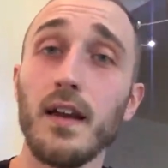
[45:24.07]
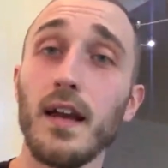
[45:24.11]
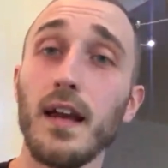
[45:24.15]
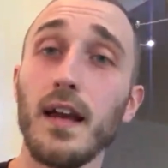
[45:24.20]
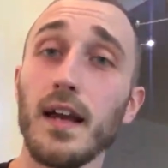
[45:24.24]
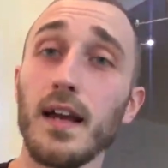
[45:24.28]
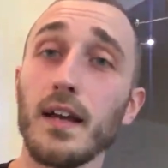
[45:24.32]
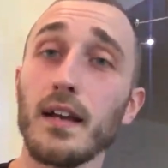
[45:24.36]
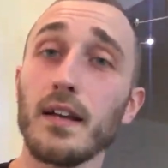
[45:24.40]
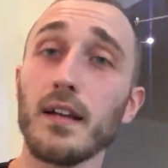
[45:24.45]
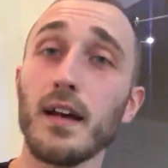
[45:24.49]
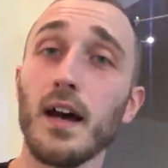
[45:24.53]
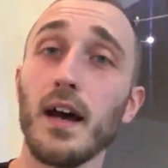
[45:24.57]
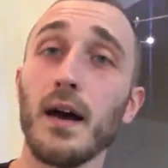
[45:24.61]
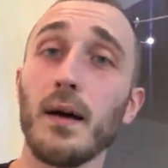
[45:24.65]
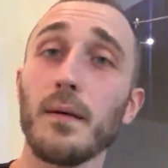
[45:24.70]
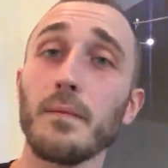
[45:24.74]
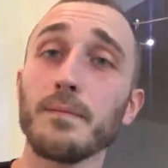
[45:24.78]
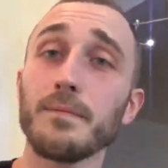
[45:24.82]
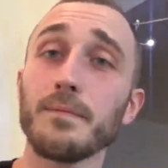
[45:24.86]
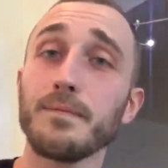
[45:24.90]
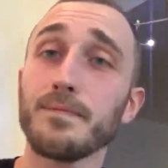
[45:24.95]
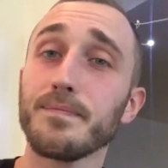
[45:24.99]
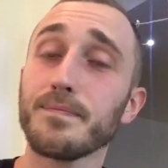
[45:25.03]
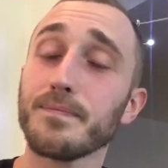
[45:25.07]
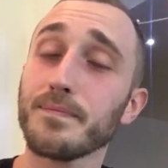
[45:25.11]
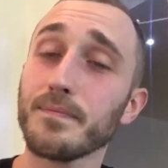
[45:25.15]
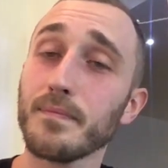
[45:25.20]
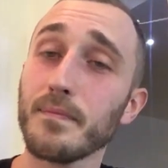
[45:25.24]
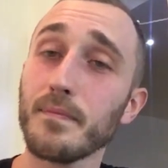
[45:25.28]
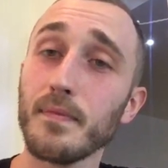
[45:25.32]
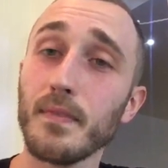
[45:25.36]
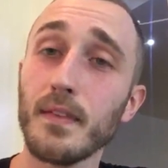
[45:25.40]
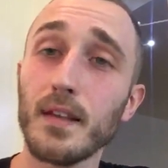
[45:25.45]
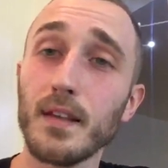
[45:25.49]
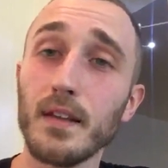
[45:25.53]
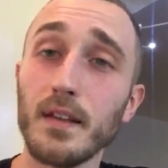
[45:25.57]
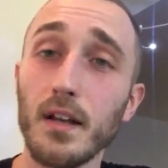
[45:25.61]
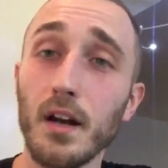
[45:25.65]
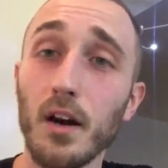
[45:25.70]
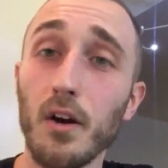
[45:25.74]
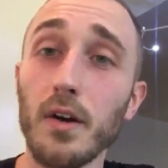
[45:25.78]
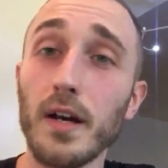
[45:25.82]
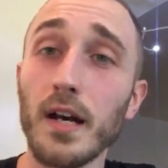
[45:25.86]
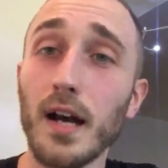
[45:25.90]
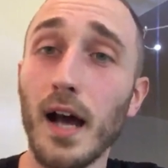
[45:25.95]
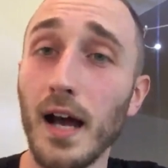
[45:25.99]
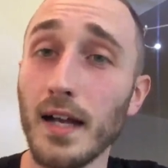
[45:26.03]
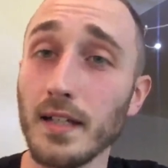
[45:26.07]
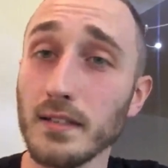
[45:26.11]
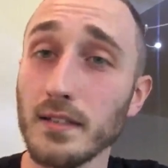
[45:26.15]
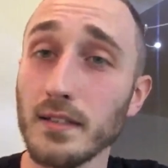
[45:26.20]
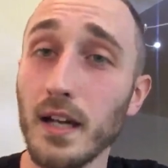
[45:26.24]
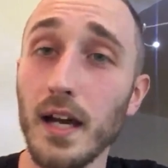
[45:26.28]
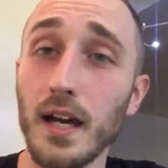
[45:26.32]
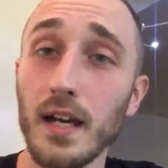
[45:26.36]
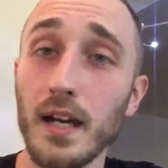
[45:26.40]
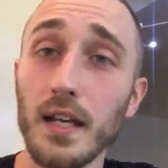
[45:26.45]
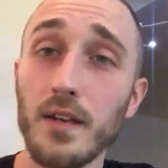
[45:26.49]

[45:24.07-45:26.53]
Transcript: and you know, in hindsight,